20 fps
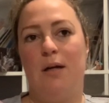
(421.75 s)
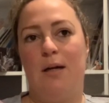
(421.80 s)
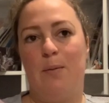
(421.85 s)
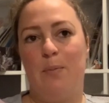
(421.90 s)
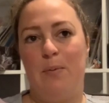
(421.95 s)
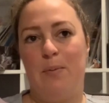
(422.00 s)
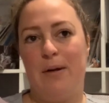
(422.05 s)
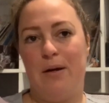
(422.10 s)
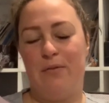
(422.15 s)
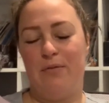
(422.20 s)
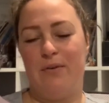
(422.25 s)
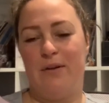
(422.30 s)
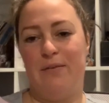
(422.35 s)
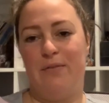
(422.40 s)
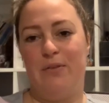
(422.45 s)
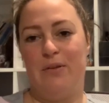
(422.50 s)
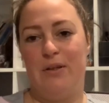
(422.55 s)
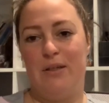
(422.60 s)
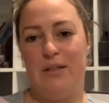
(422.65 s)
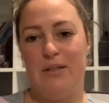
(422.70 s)
got up about
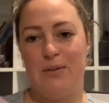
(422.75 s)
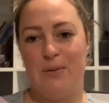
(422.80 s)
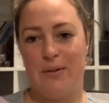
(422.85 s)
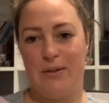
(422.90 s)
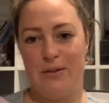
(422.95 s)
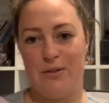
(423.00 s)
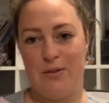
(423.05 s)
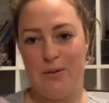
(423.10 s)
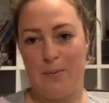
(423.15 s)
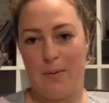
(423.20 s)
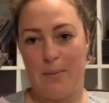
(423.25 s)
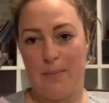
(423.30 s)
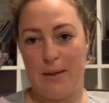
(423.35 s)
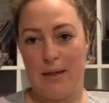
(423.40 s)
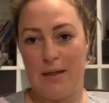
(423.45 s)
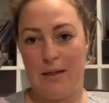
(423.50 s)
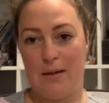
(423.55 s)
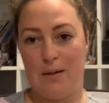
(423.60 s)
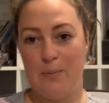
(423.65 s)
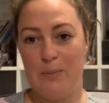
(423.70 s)
5:30 so I could do my
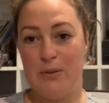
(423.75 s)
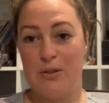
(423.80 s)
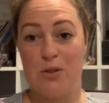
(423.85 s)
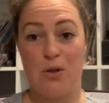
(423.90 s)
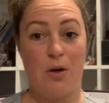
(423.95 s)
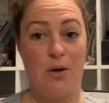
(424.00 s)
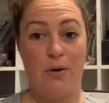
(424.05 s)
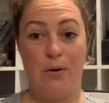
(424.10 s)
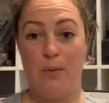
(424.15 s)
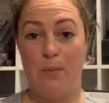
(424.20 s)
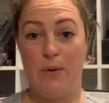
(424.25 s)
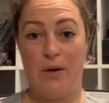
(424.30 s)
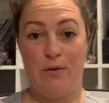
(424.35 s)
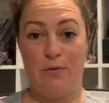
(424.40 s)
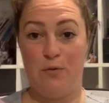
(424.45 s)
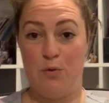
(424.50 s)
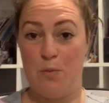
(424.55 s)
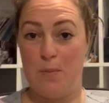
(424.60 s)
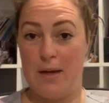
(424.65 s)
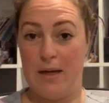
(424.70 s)
makeup because I don't wear
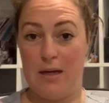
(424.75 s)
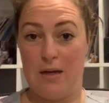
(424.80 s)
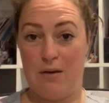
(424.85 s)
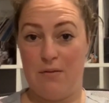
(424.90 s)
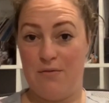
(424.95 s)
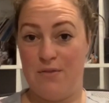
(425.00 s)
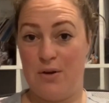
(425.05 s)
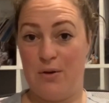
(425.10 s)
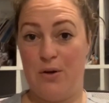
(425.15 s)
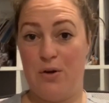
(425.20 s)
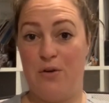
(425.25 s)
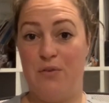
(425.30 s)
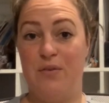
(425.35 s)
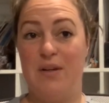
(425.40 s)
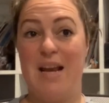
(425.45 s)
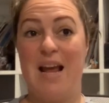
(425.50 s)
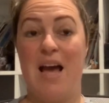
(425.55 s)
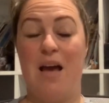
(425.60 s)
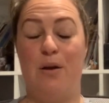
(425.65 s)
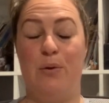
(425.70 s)
full makeup very
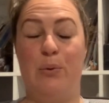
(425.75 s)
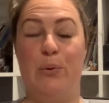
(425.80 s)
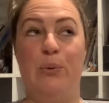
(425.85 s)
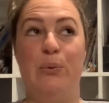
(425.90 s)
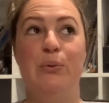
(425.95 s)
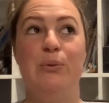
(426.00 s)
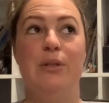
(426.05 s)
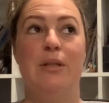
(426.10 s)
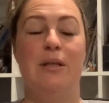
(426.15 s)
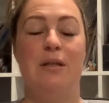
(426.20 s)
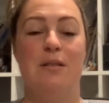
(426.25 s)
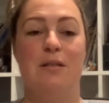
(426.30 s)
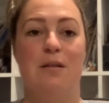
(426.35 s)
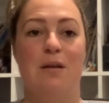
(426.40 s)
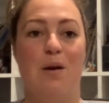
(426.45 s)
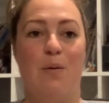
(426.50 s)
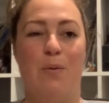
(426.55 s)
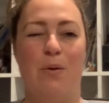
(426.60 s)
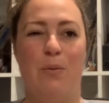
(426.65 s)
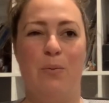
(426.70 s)
often at all. The last
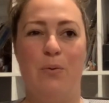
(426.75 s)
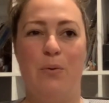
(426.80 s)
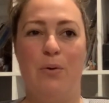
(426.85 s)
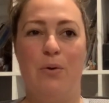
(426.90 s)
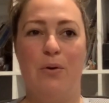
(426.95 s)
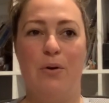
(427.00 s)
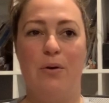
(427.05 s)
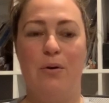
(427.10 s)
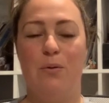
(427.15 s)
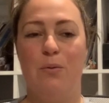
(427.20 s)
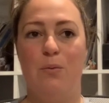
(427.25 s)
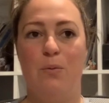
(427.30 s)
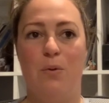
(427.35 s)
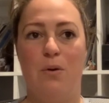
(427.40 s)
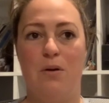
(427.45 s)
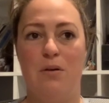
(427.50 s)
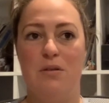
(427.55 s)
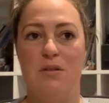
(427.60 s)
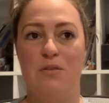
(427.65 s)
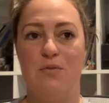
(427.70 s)
time I wore it
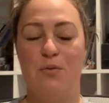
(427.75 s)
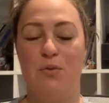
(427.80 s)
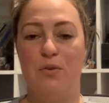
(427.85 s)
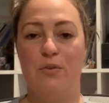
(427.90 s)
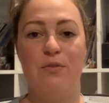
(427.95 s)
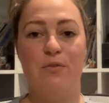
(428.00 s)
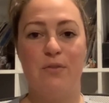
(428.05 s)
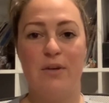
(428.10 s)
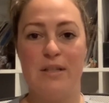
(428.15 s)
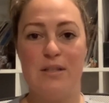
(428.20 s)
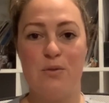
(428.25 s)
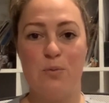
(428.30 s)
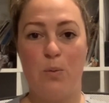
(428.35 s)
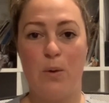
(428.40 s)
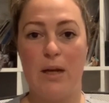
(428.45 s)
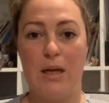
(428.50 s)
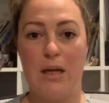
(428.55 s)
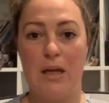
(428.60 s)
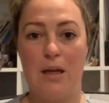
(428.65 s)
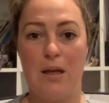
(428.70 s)
was for a friend's
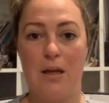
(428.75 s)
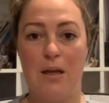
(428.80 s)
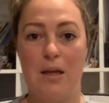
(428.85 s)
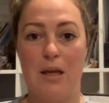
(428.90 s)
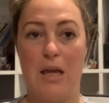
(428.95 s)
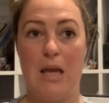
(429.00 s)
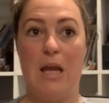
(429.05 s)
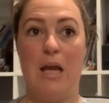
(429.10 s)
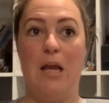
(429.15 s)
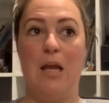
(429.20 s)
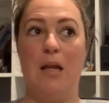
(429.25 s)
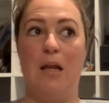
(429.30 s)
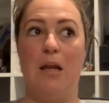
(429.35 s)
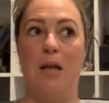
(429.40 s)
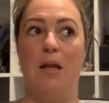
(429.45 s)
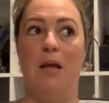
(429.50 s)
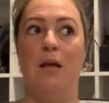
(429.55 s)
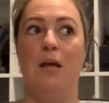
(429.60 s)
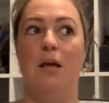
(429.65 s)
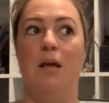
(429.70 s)
wedding
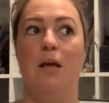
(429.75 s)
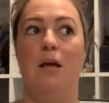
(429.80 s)
in